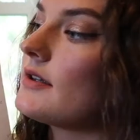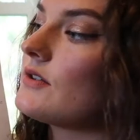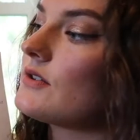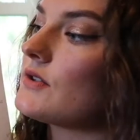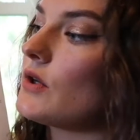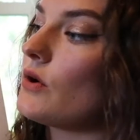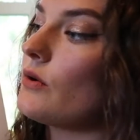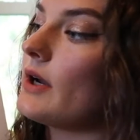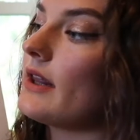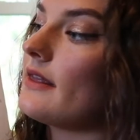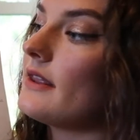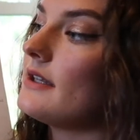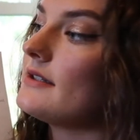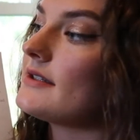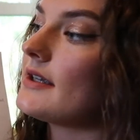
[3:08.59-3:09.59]
So in
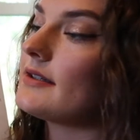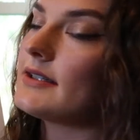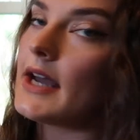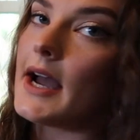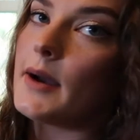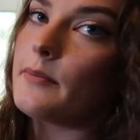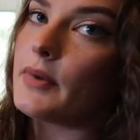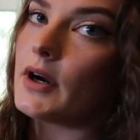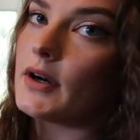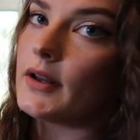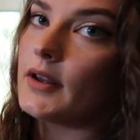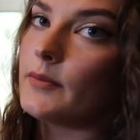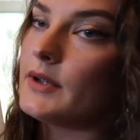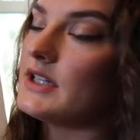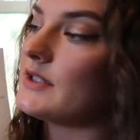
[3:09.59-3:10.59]
this top part
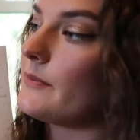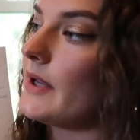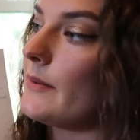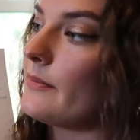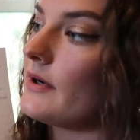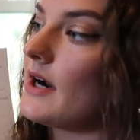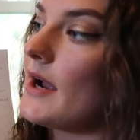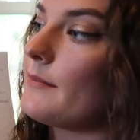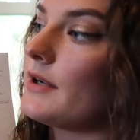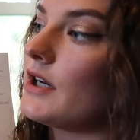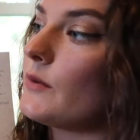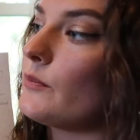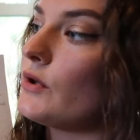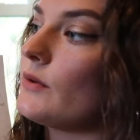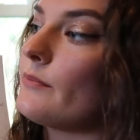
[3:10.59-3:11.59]
of the piece of paper, I'm
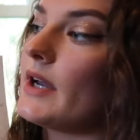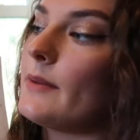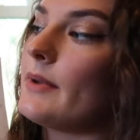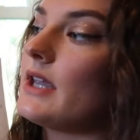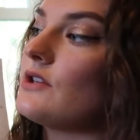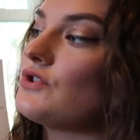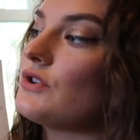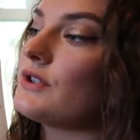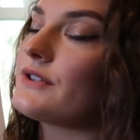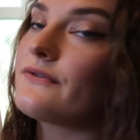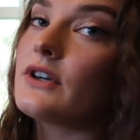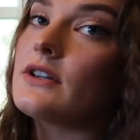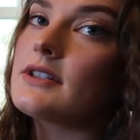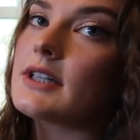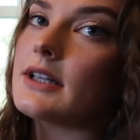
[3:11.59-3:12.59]
gonna put my patient's
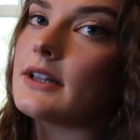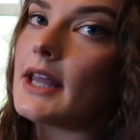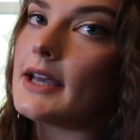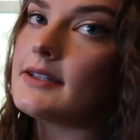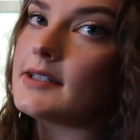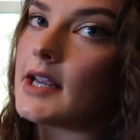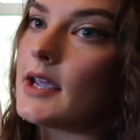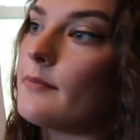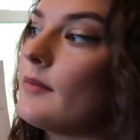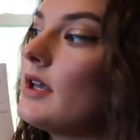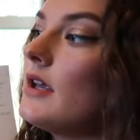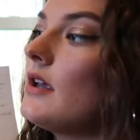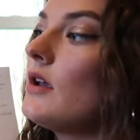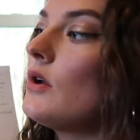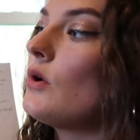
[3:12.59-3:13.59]
first and last name,
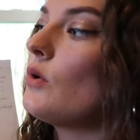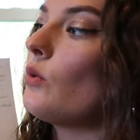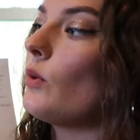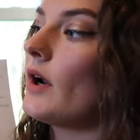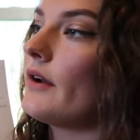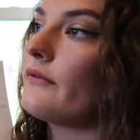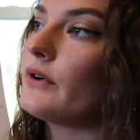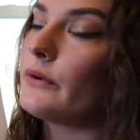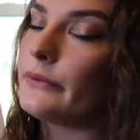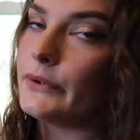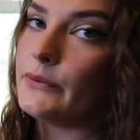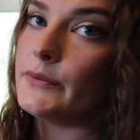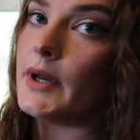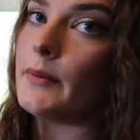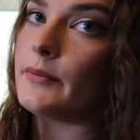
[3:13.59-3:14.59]
whatever
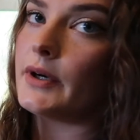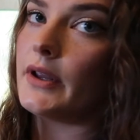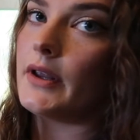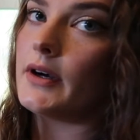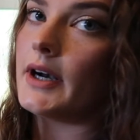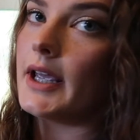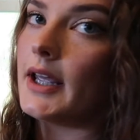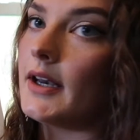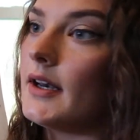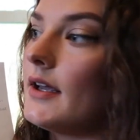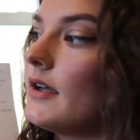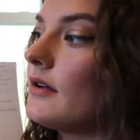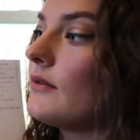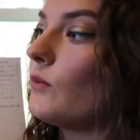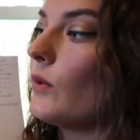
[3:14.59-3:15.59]
room number they're in,
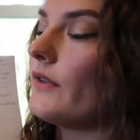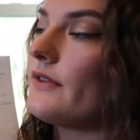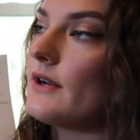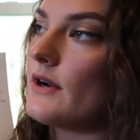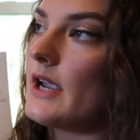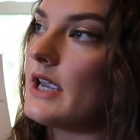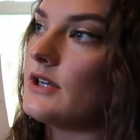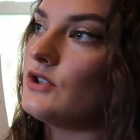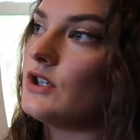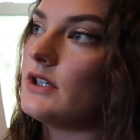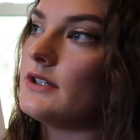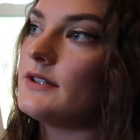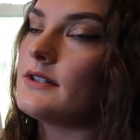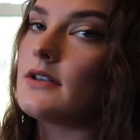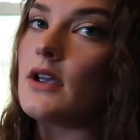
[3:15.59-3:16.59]
what their age
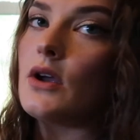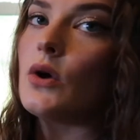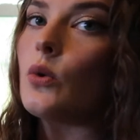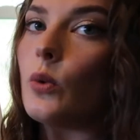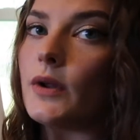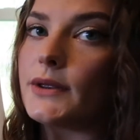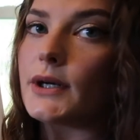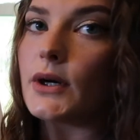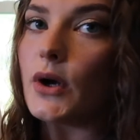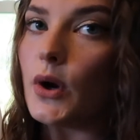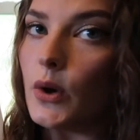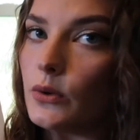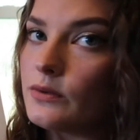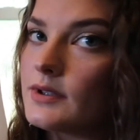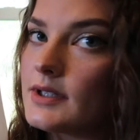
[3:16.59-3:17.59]
is, what their
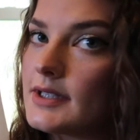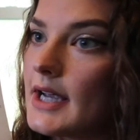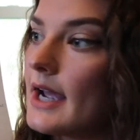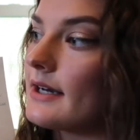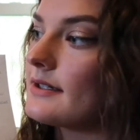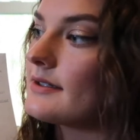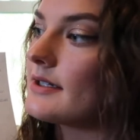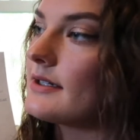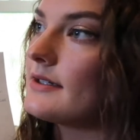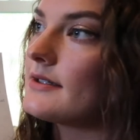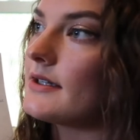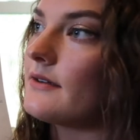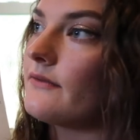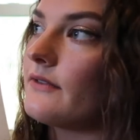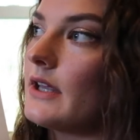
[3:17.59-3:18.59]
code status is,
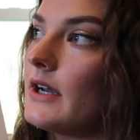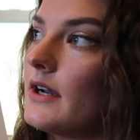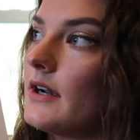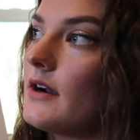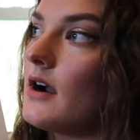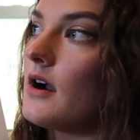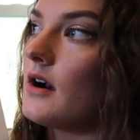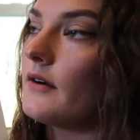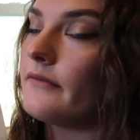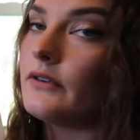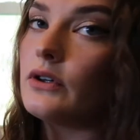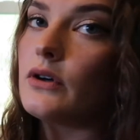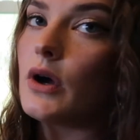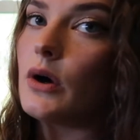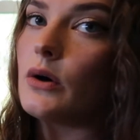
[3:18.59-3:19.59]
if they are
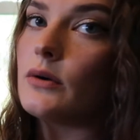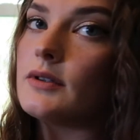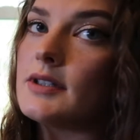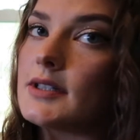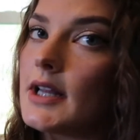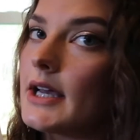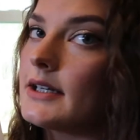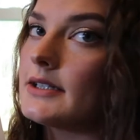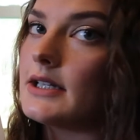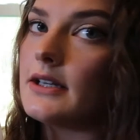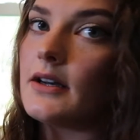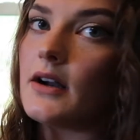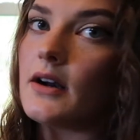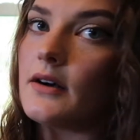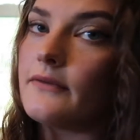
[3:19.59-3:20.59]
full code, select
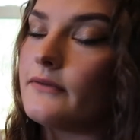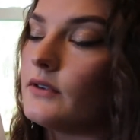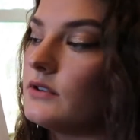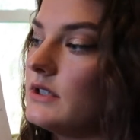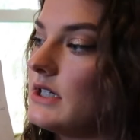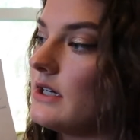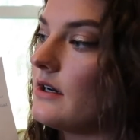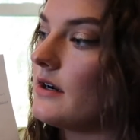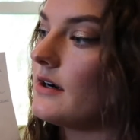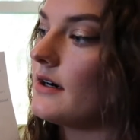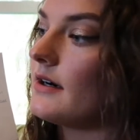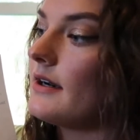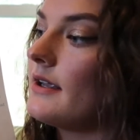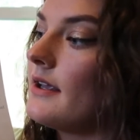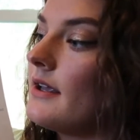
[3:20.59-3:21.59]
DNR, full
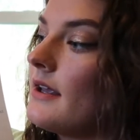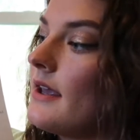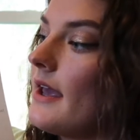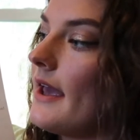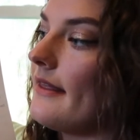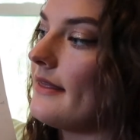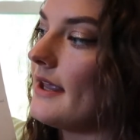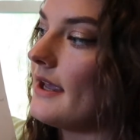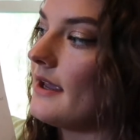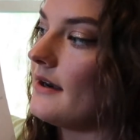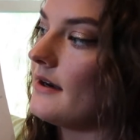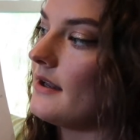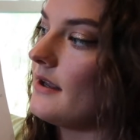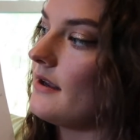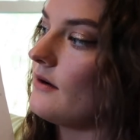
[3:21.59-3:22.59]
DNR, and
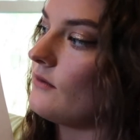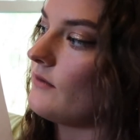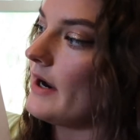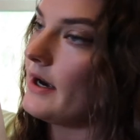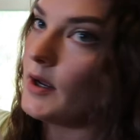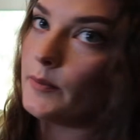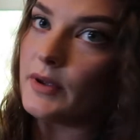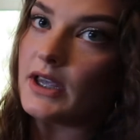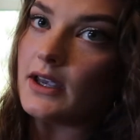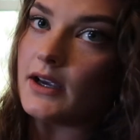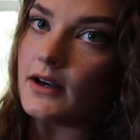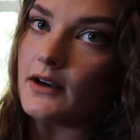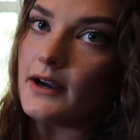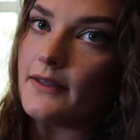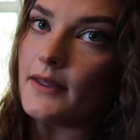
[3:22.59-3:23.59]
then right up
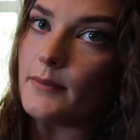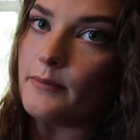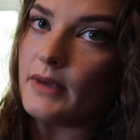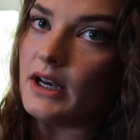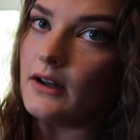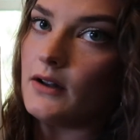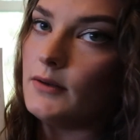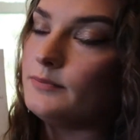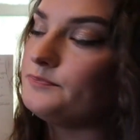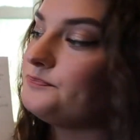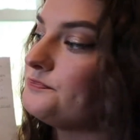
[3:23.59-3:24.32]
here in the middle,